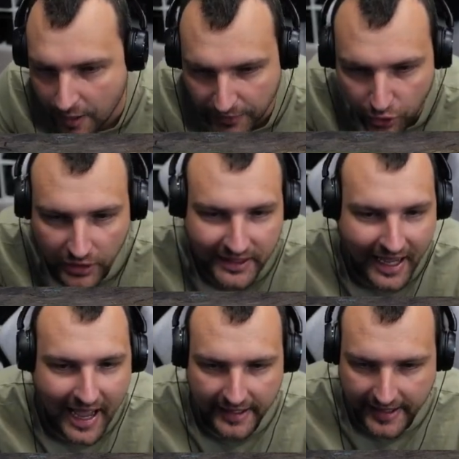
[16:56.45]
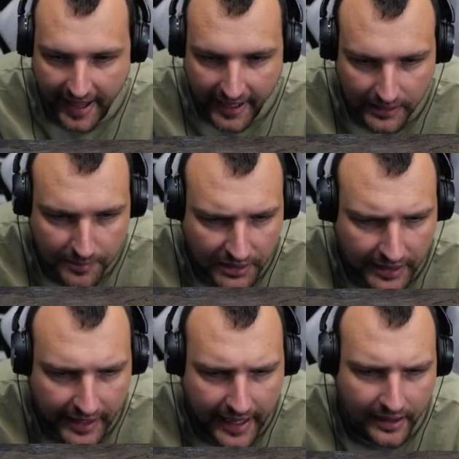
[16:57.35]
We got a high caliber
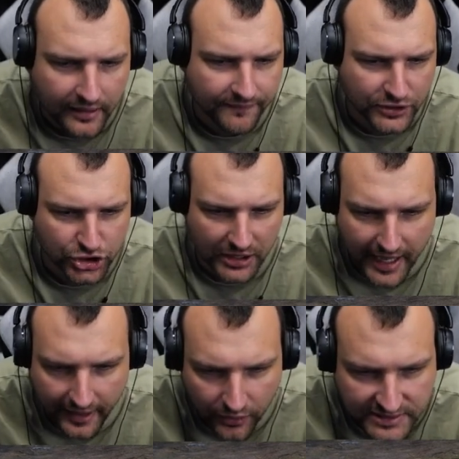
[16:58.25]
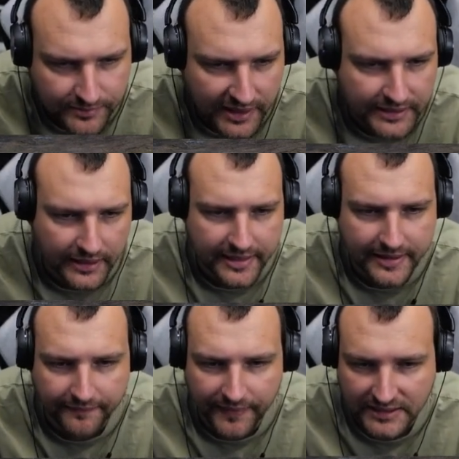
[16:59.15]
Lech Vashlaikos medal in
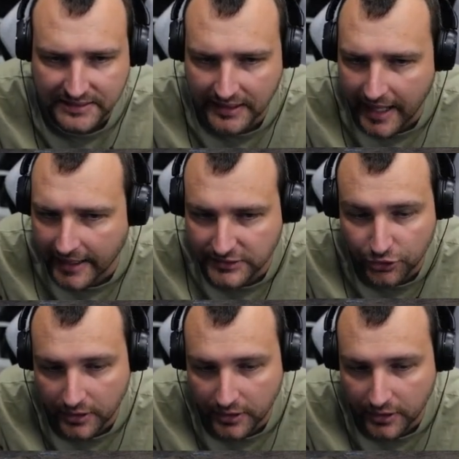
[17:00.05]
the first class.